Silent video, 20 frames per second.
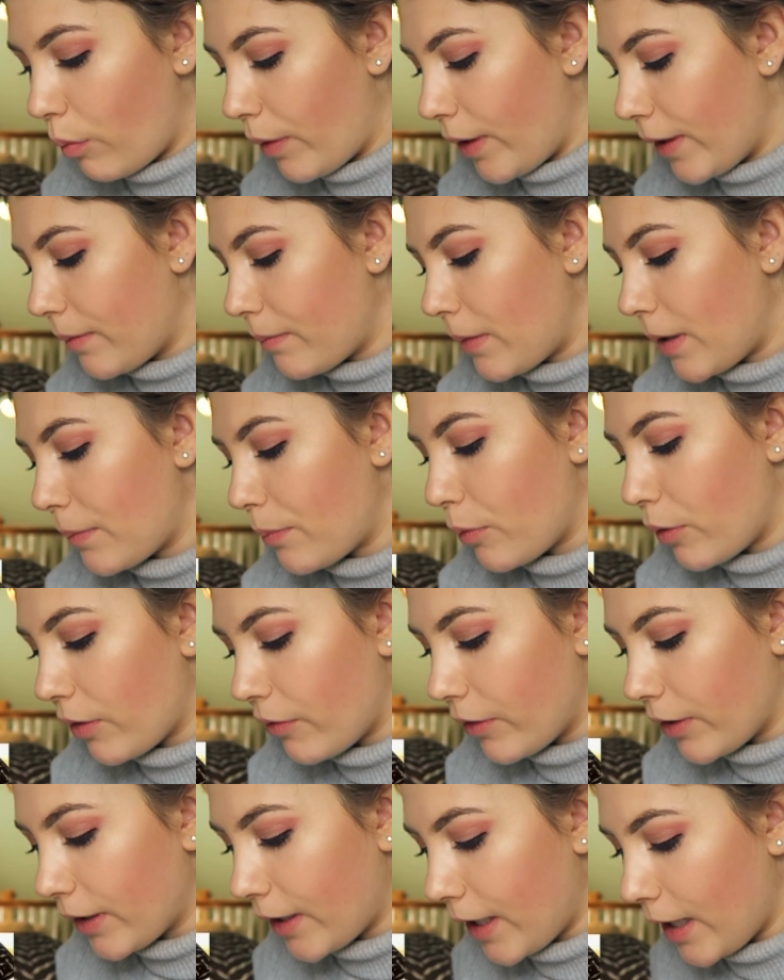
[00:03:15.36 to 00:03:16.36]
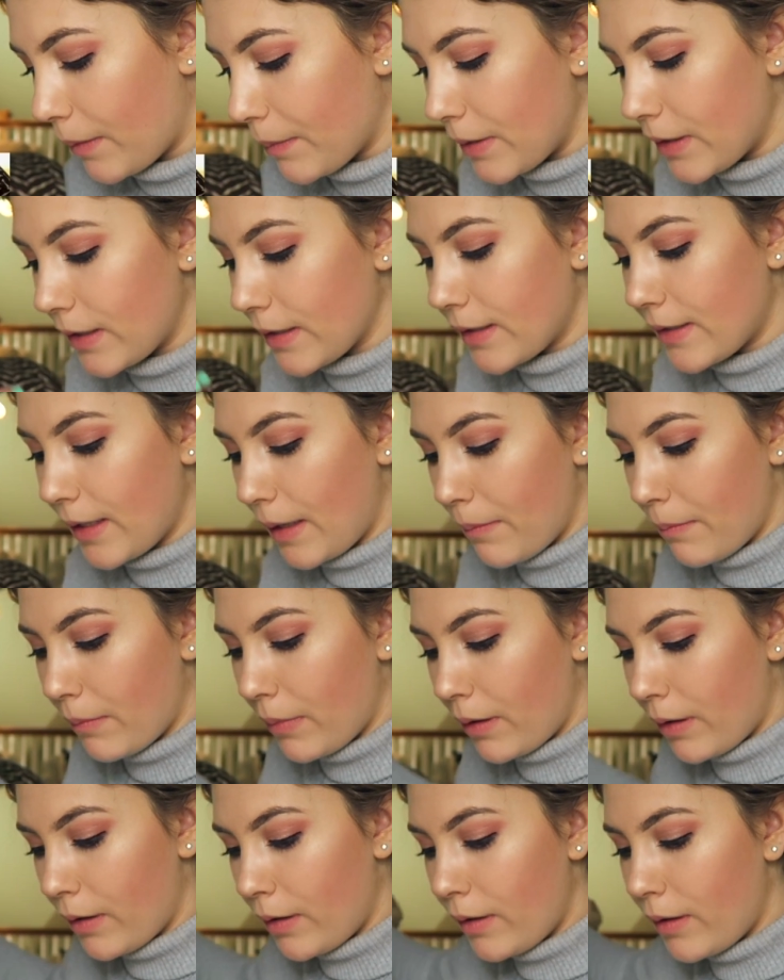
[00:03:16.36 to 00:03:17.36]
when my boyfriend came in
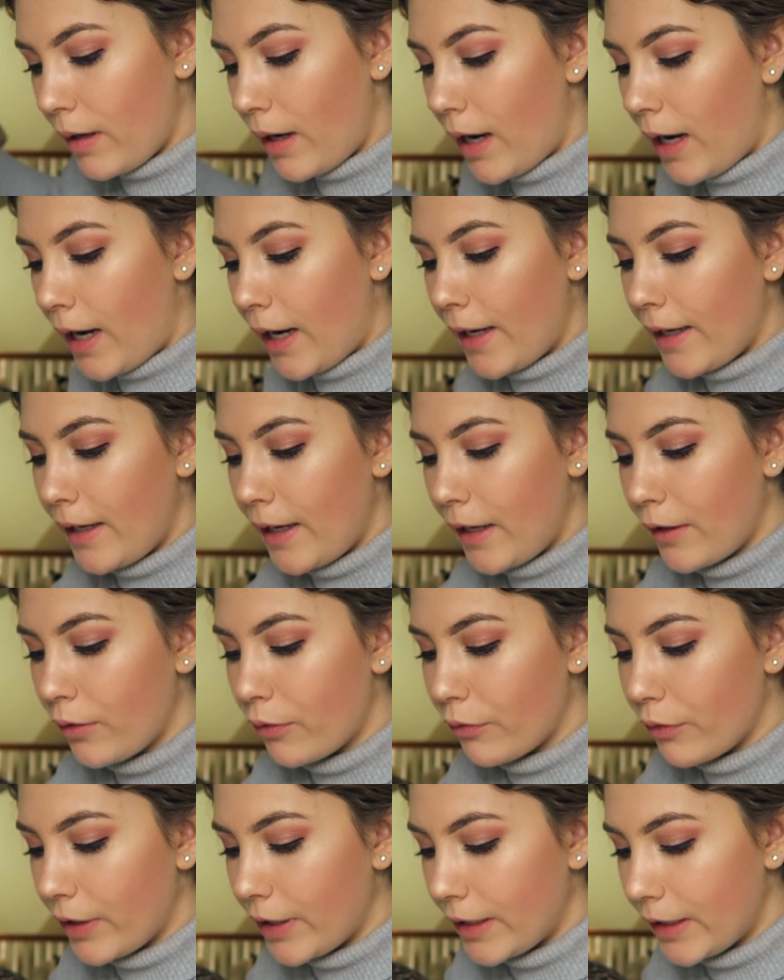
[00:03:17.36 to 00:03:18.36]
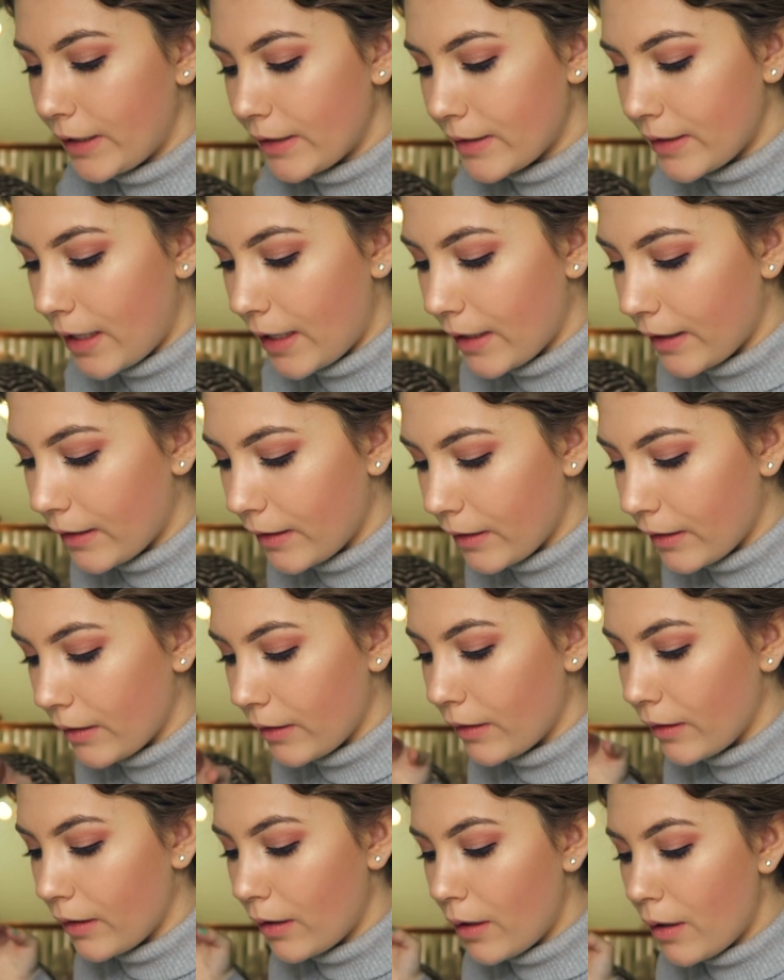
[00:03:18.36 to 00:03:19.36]
December, I had already
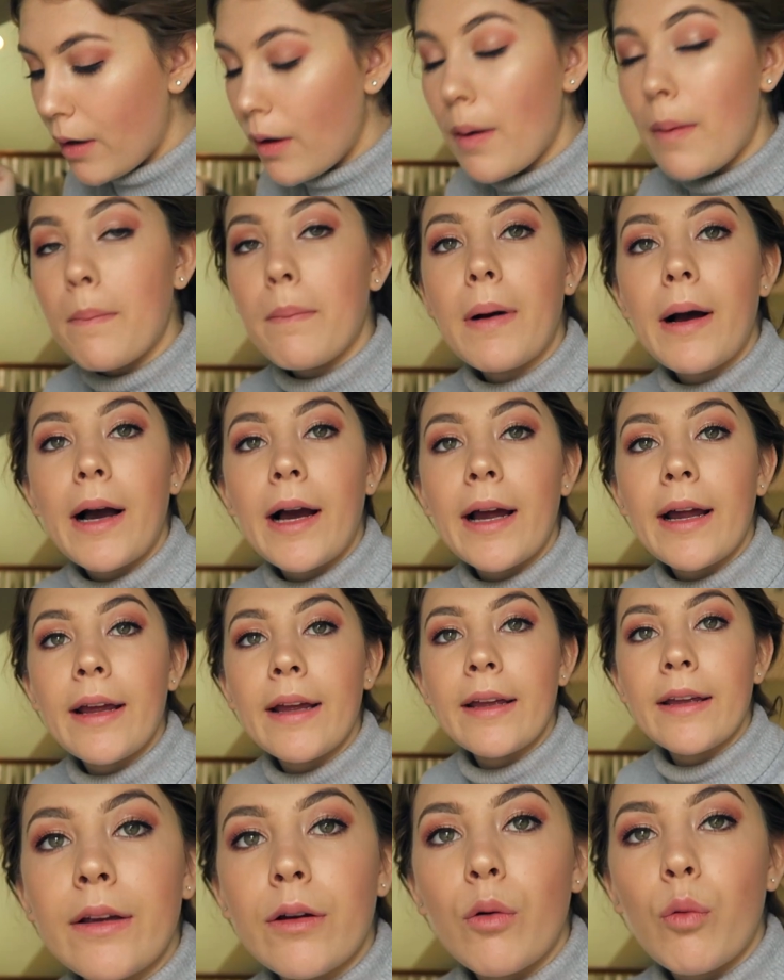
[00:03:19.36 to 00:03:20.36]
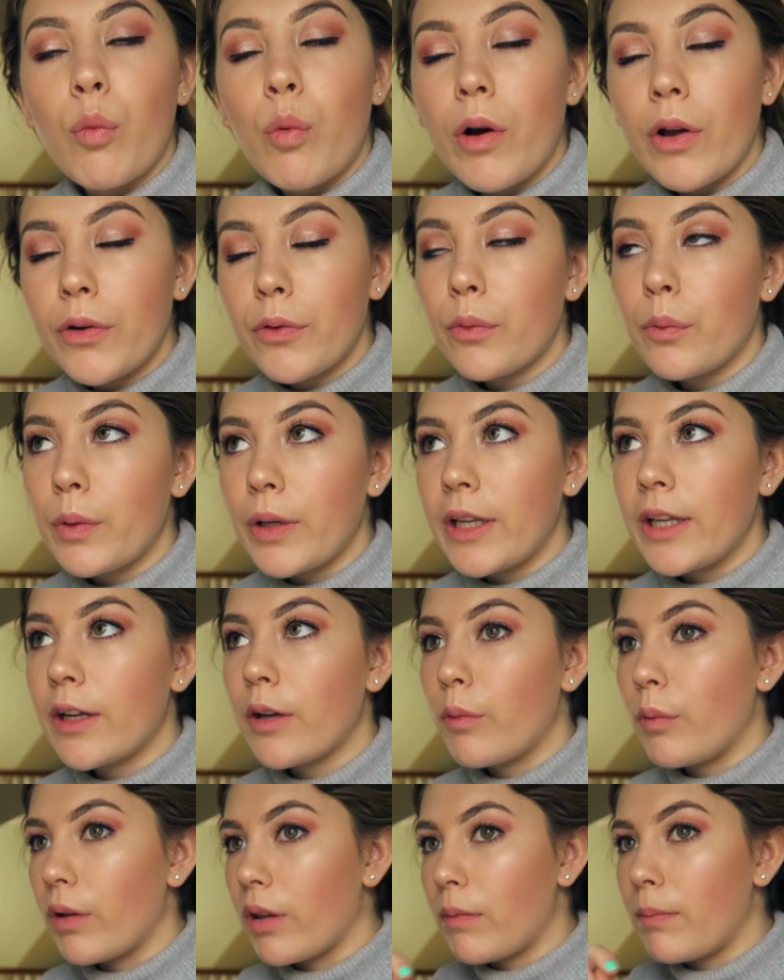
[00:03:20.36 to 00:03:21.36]
taken my 1
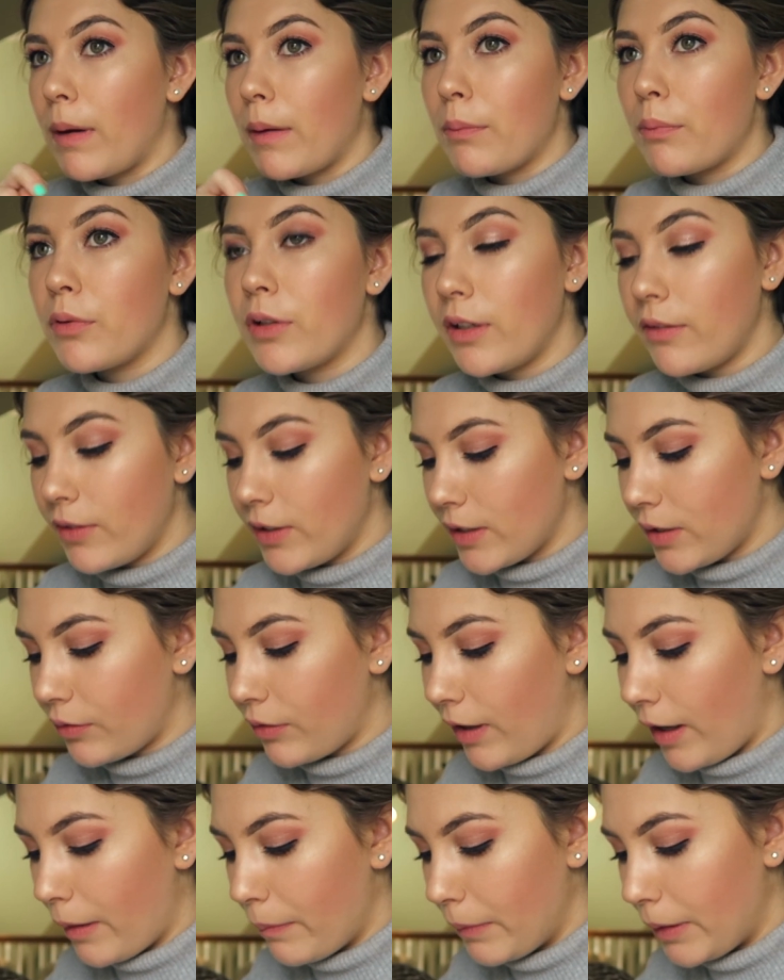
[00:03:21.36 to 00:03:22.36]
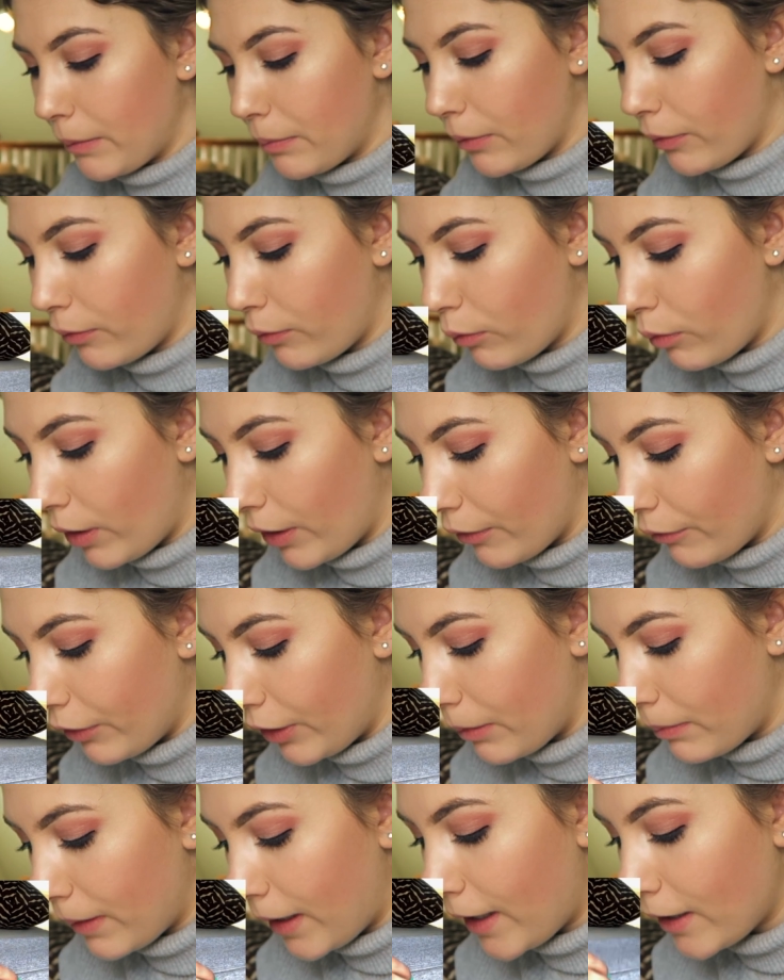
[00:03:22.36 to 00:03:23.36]
week with my previous family before I
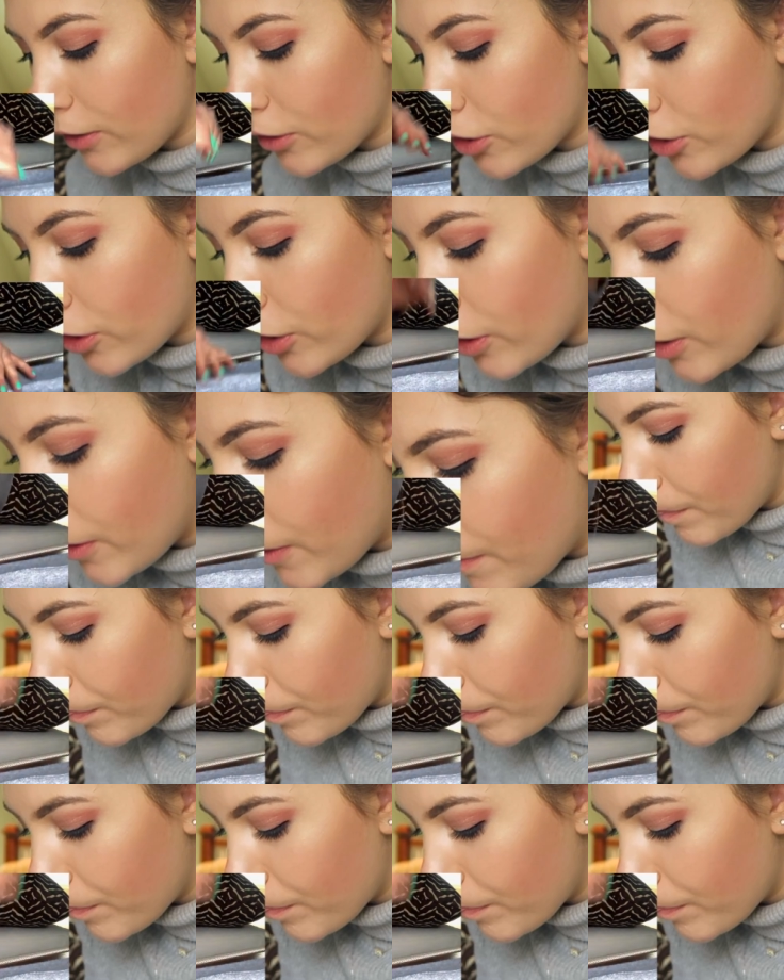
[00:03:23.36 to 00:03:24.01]
rematched.